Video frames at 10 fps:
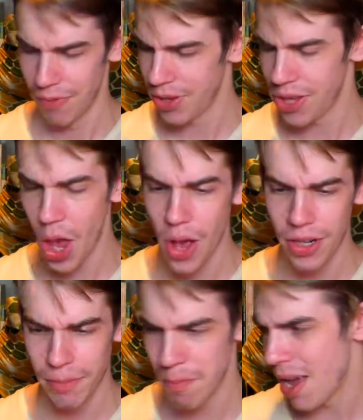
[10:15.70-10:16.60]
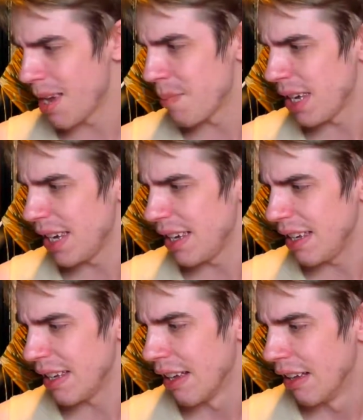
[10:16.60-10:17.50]
Third,
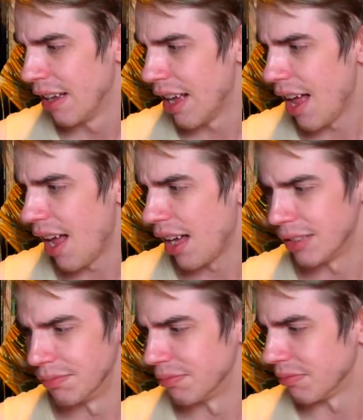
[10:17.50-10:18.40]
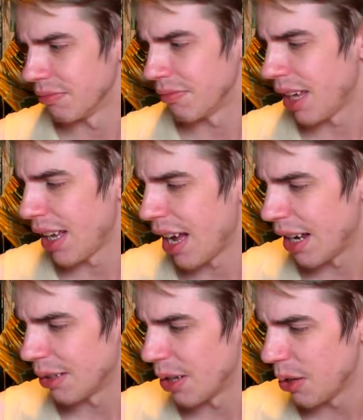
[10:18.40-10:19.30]
maybe... I
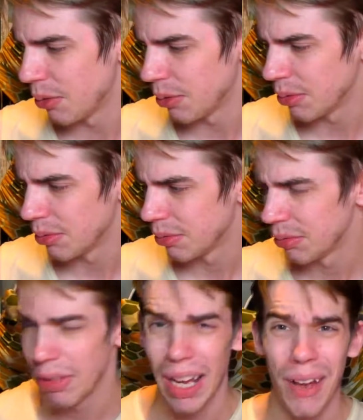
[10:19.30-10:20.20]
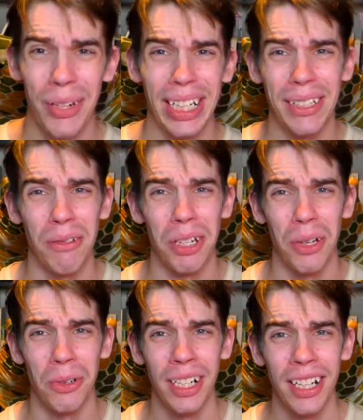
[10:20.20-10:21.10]
don't know. I really don't
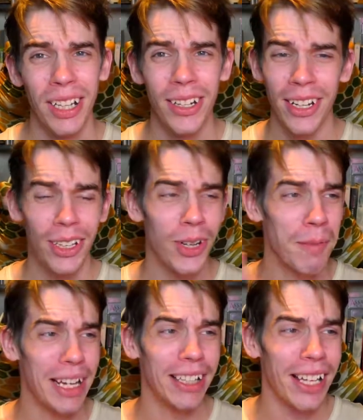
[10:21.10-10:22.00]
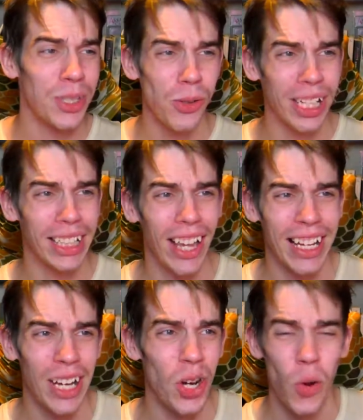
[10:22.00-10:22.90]
know. Look at me, like, talking
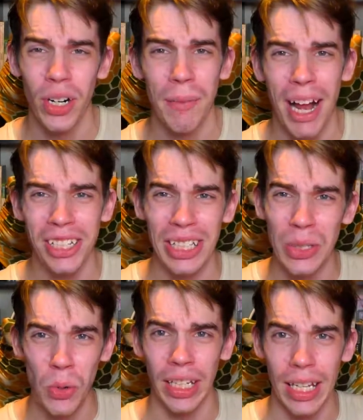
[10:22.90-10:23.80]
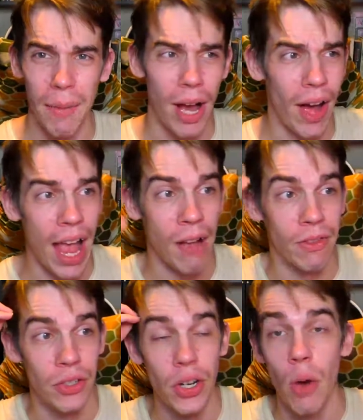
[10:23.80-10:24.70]
like I know what I'm actually talking about. I have
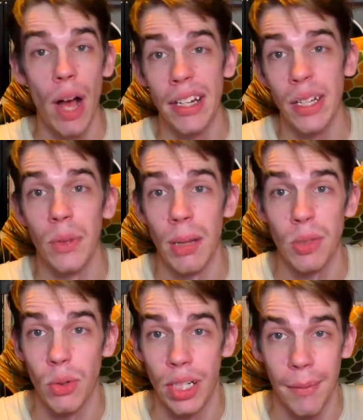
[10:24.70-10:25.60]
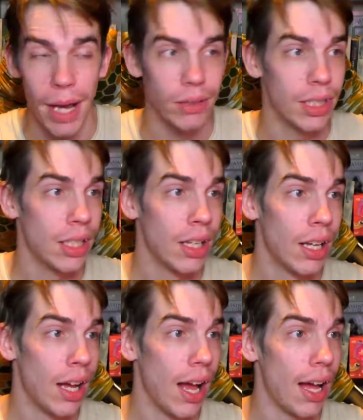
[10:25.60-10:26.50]
no idea what I'm talking about.
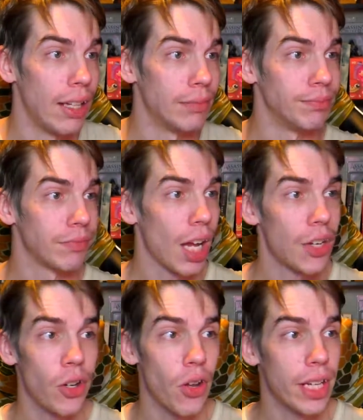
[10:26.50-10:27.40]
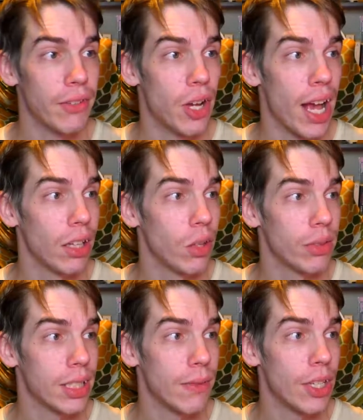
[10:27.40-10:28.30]
I don't even know how long
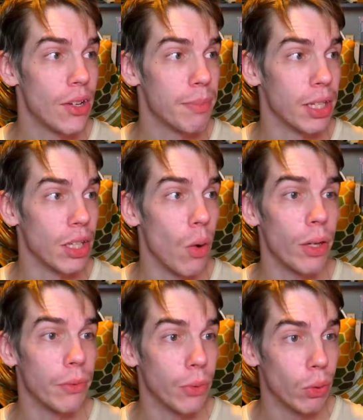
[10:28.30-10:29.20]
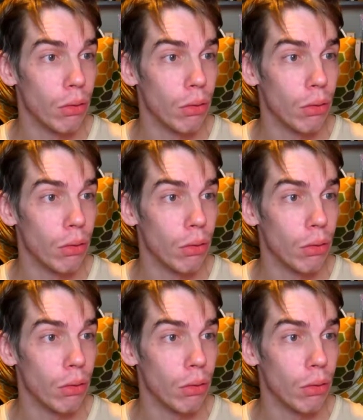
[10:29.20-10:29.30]
this video has been going for.